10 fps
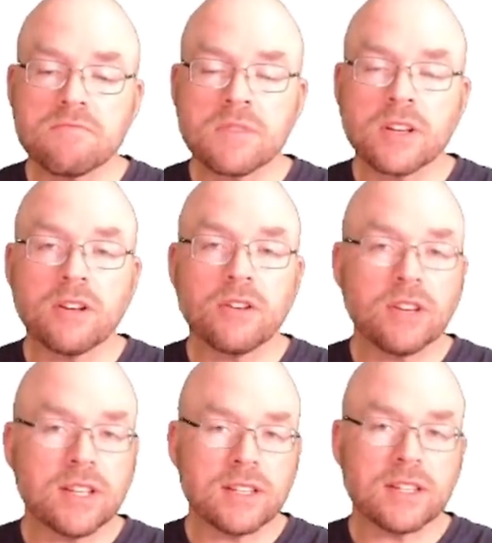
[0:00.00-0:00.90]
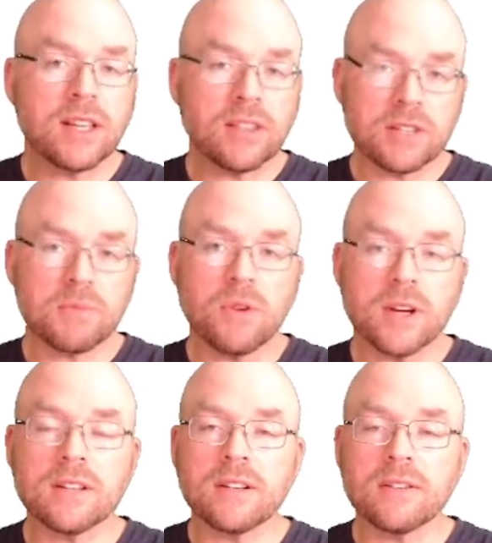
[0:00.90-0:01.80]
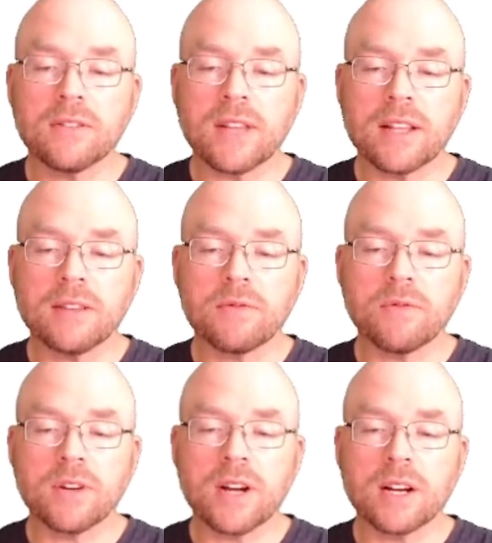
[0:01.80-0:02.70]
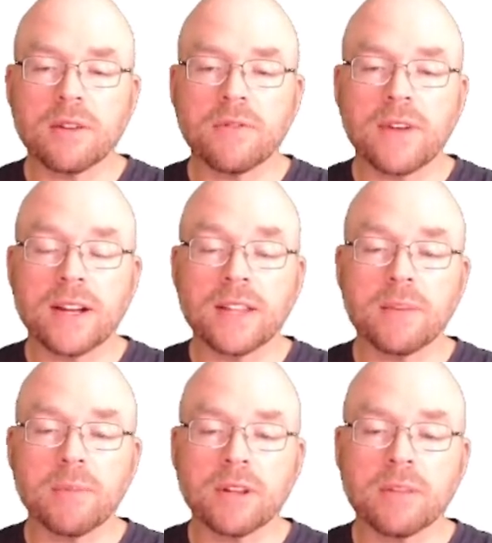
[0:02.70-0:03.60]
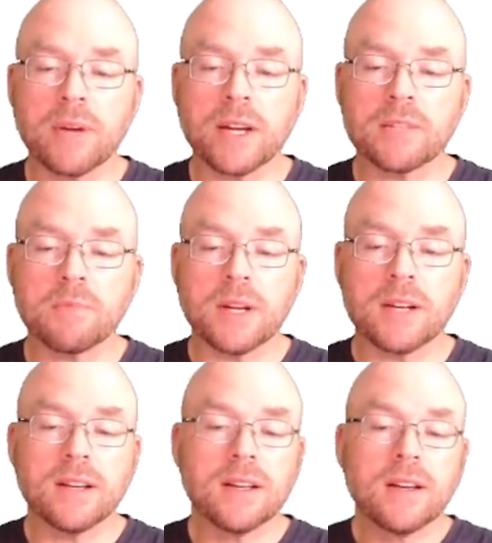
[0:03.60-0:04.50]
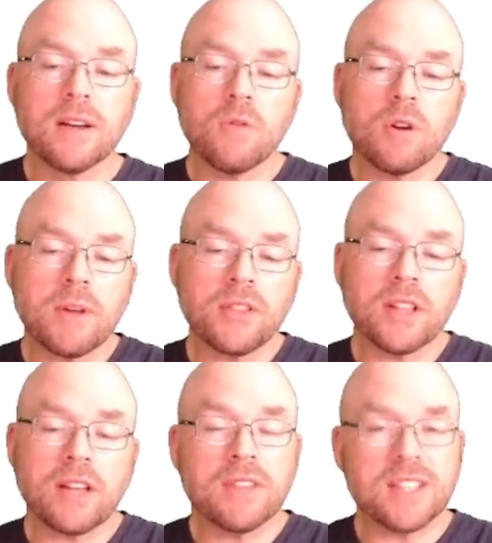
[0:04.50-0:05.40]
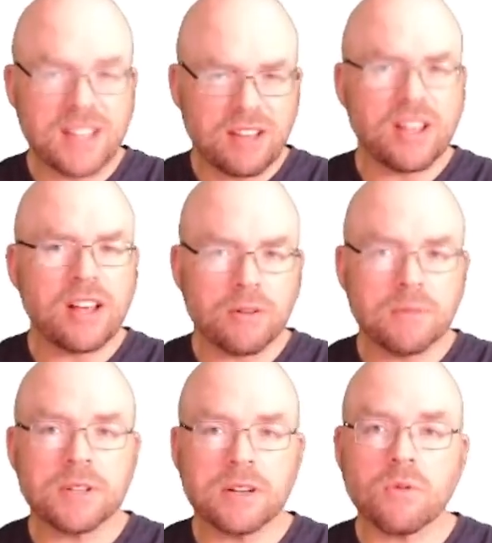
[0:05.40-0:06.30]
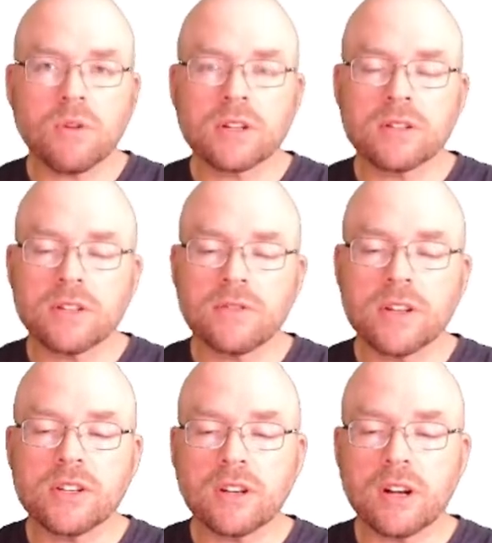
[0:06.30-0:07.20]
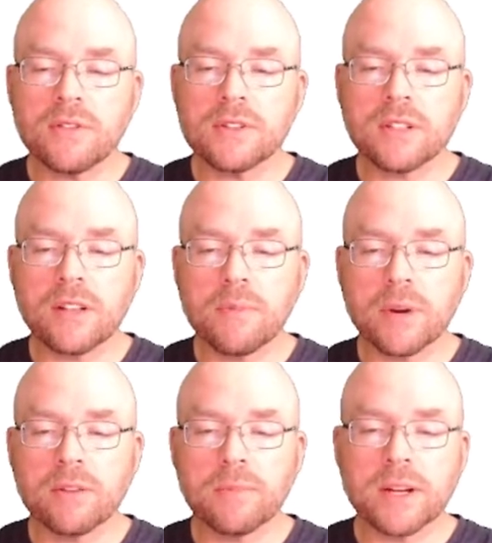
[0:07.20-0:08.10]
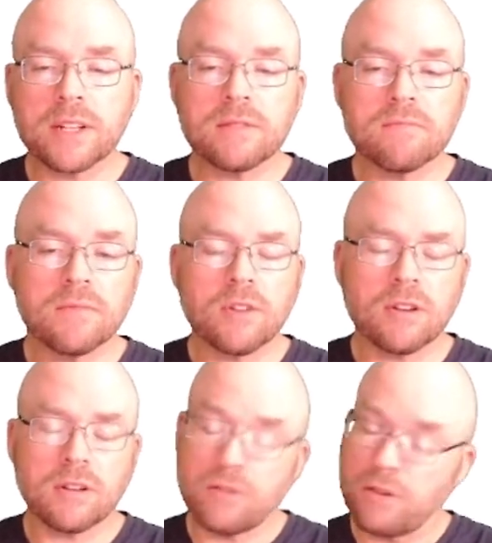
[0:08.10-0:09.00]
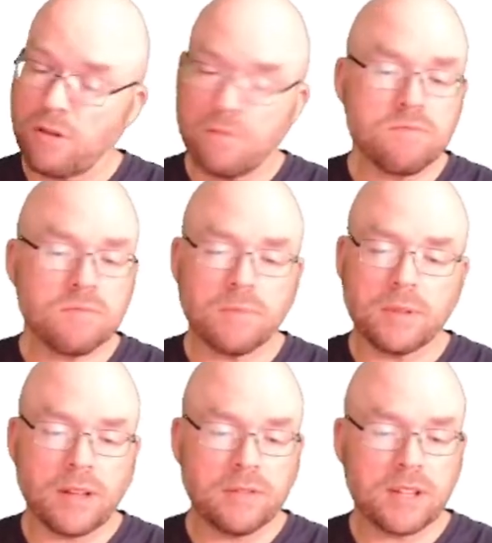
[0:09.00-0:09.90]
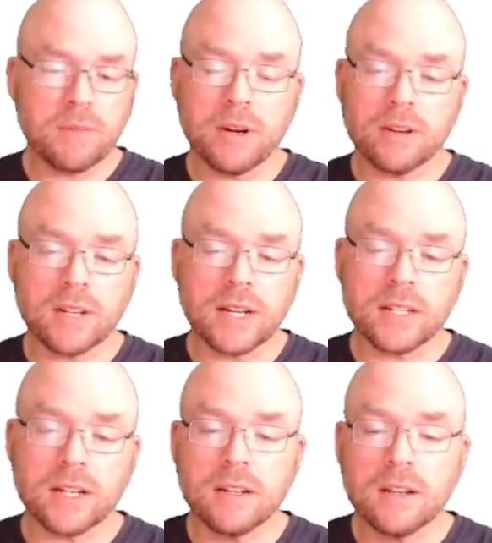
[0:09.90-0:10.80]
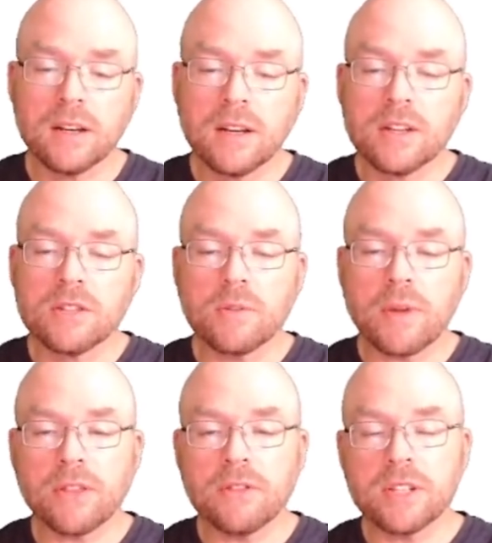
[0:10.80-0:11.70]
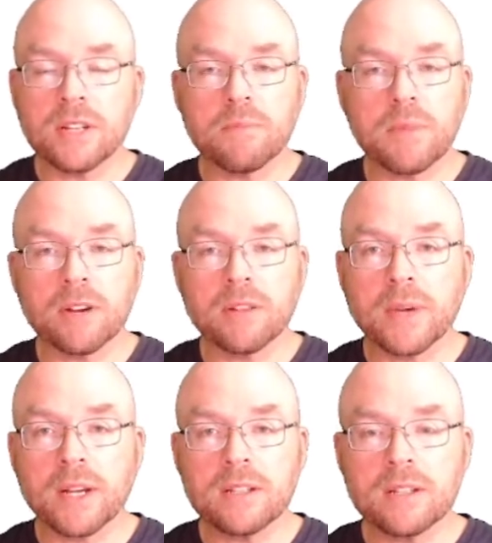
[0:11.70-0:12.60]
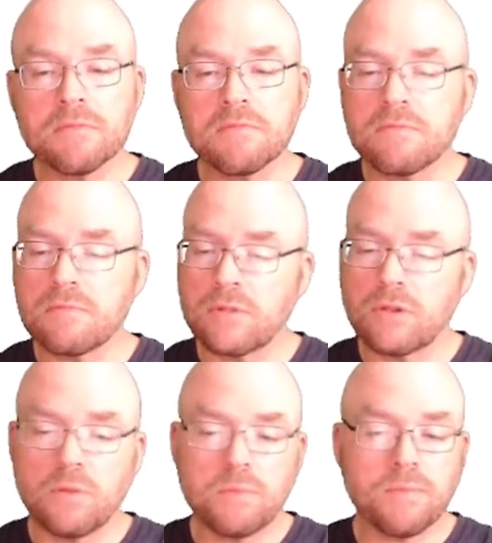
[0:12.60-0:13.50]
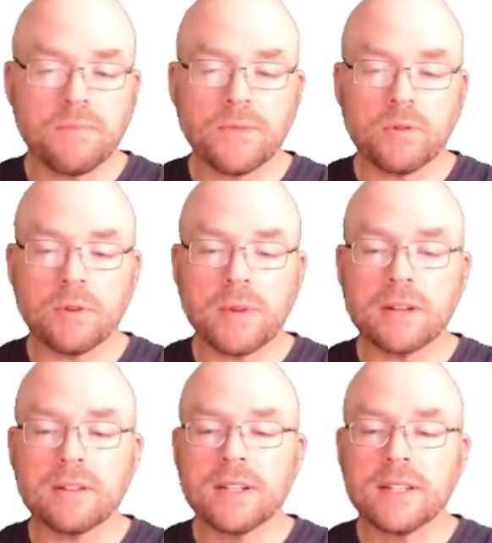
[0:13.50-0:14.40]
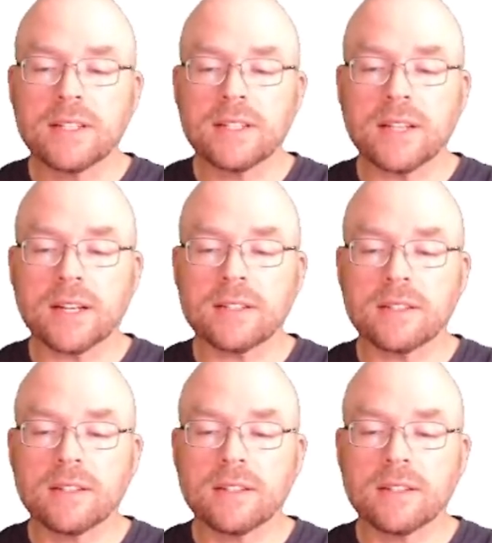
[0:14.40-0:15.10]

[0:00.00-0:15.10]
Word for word: You know, you can see at this point, you know, that we're not going to find anything bigger than biggest, but what about the 11? This is how the algorithm is going to work, so let's finish it off. Is 11 bigger than biggest? Or no, 11's not bigger than 19. So what about 13? Bigger than biggest? Nope. What about 6?